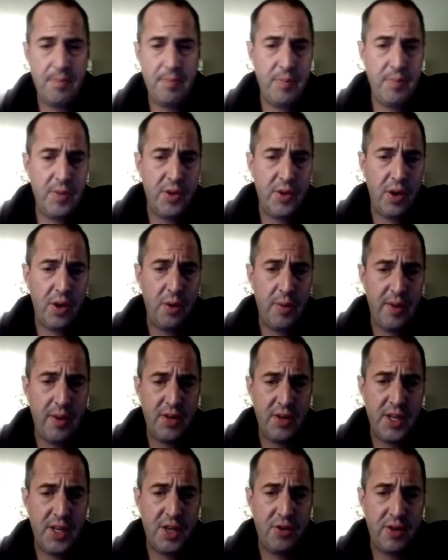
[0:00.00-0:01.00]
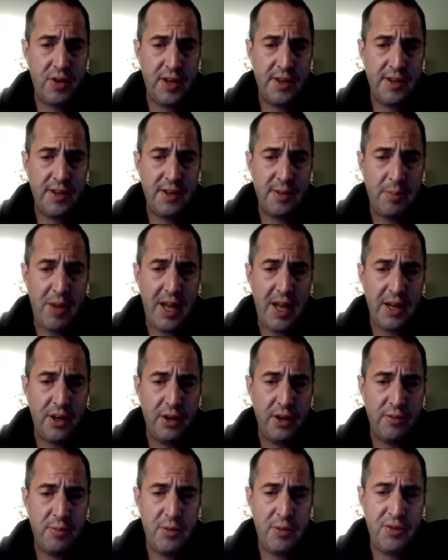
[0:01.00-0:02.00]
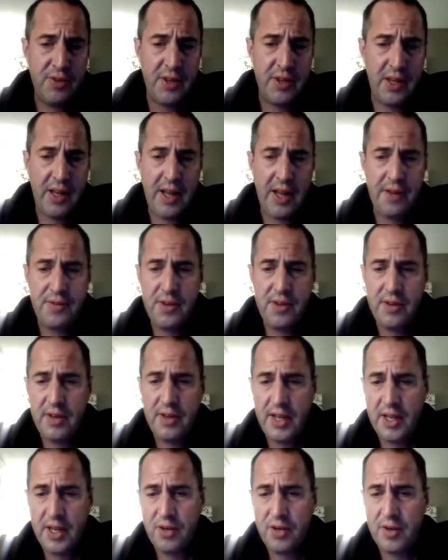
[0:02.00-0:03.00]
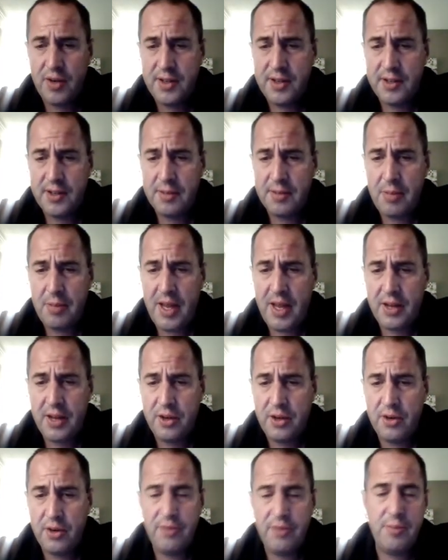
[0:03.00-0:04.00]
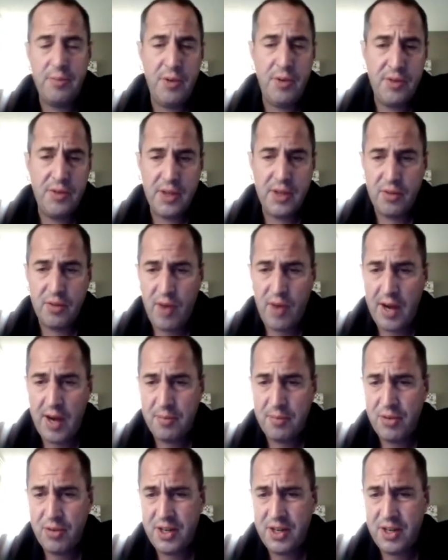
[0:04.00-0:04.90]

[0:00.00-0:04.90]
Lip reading: So we have a decrease in supply curve moves to the left, increase in supply curve moves to the right. Pretty